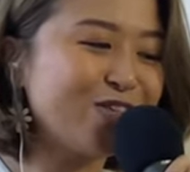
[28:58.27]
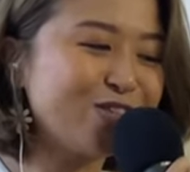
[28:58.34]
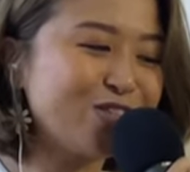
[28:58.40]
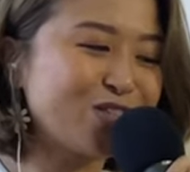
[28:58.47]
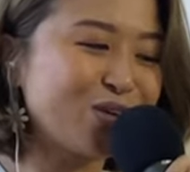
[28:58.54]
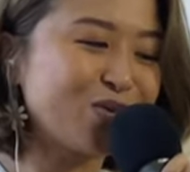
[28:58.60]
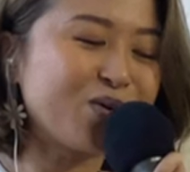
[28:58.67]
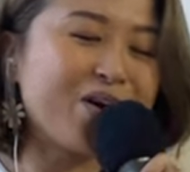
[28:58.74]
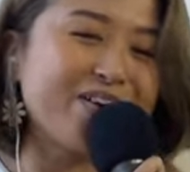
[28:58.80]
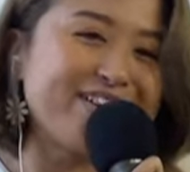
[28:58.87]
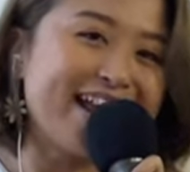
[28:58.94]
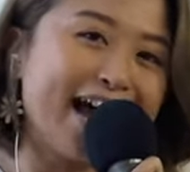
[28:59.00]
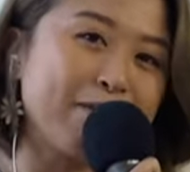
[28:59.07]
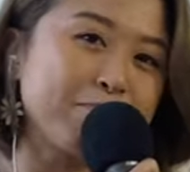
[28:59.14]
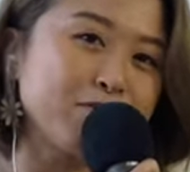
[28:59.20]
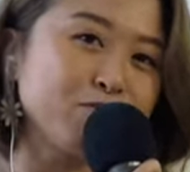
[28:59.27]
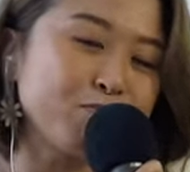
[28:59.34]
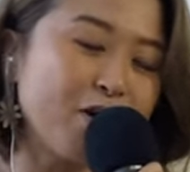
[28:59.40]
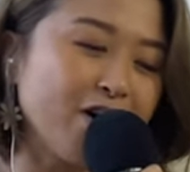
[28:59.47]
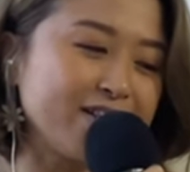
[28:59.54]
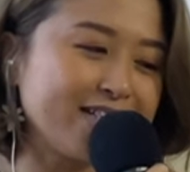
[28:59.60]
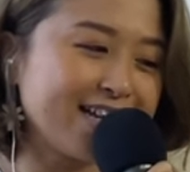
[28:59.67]
also on
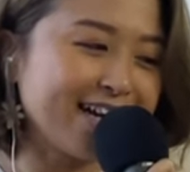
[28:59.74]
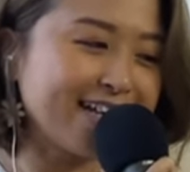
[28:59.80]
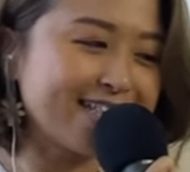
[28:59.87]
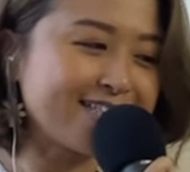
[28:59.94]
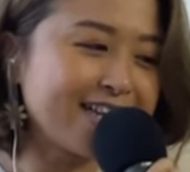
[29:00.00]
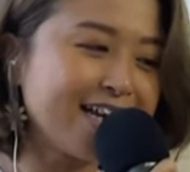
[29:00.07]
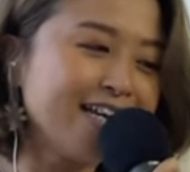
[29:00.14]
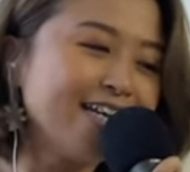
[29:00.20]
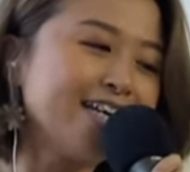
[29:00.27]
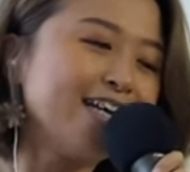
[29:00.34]
Apple Podcasts.